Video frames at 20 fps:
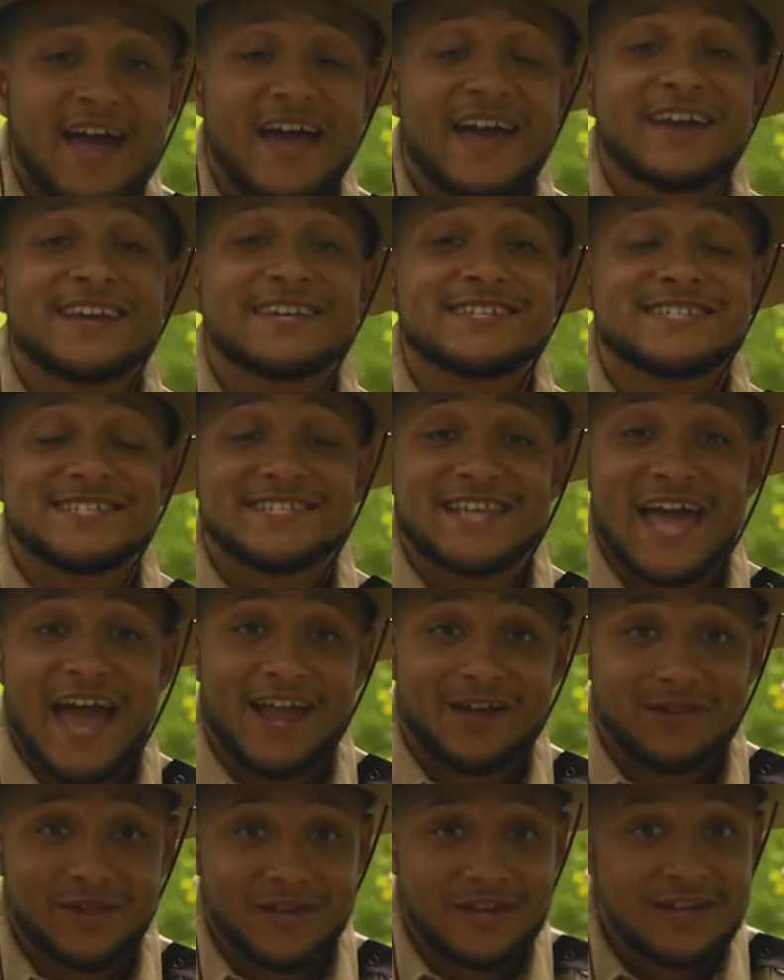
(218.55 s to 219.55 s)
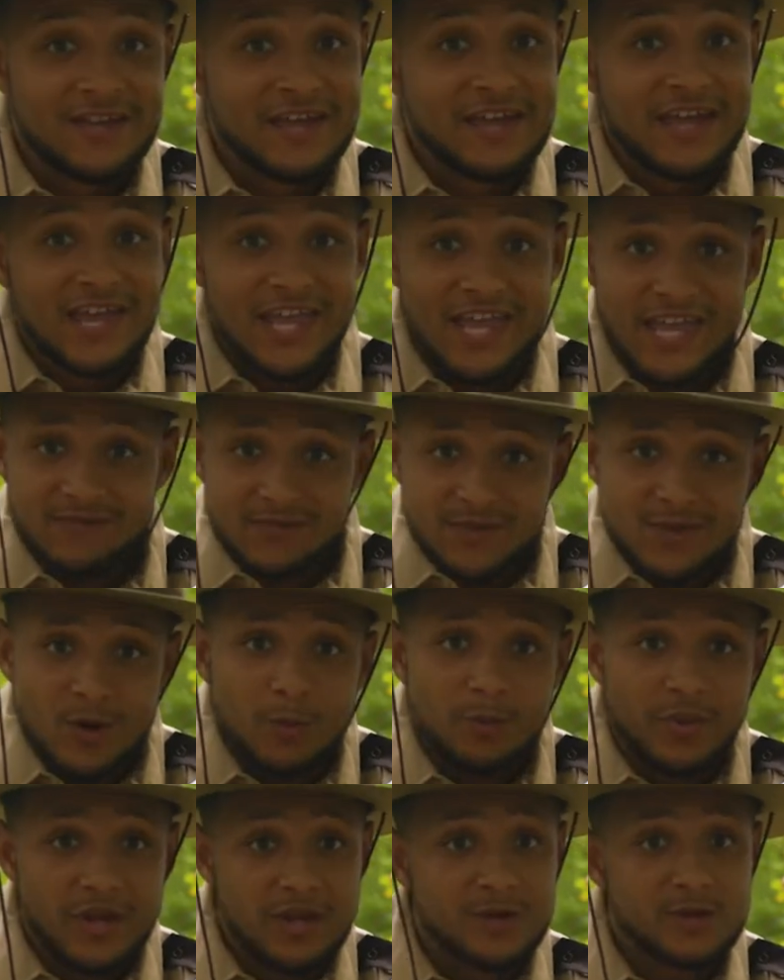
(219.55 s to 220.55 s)
Exactly. Even
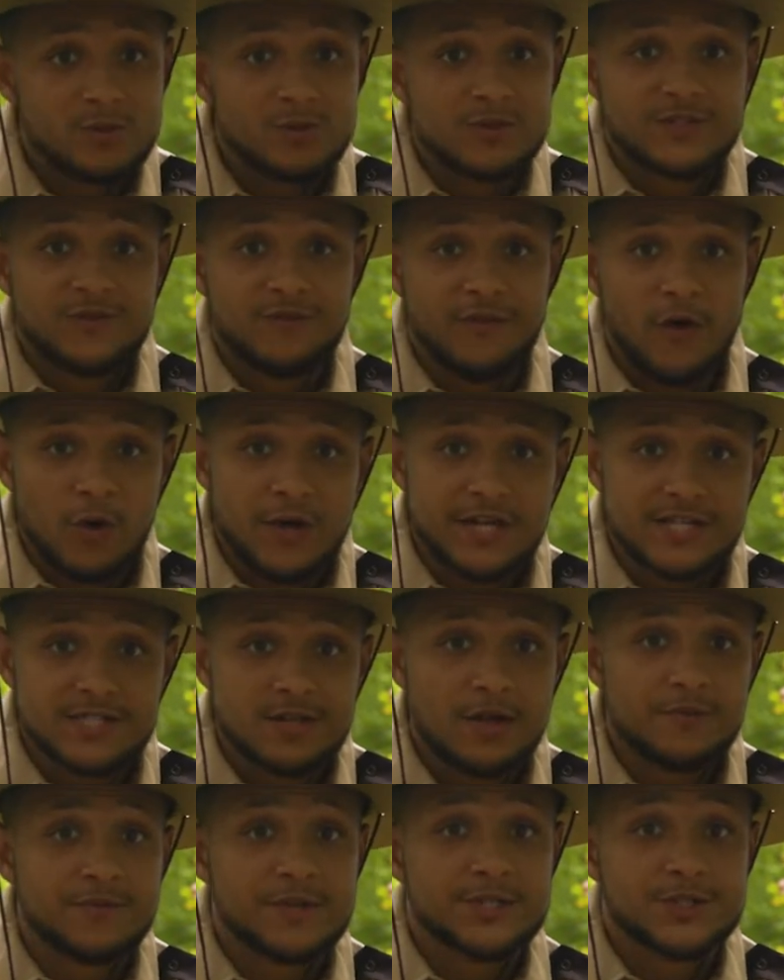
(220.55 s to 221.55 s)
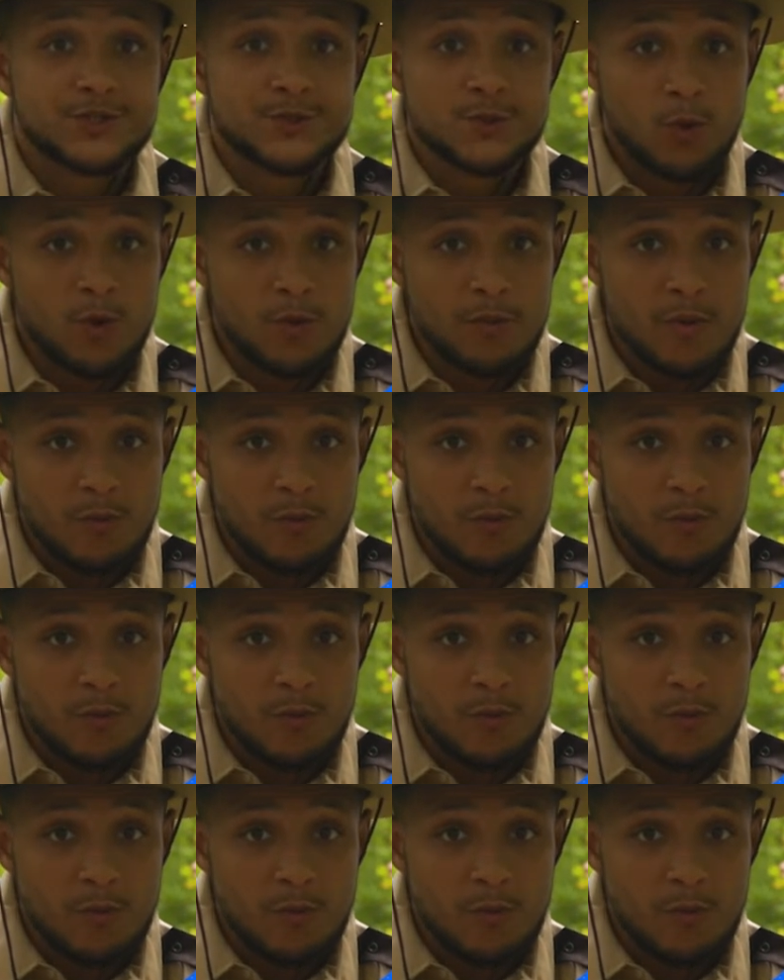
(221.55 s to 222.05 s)
though Peter was focused on the storm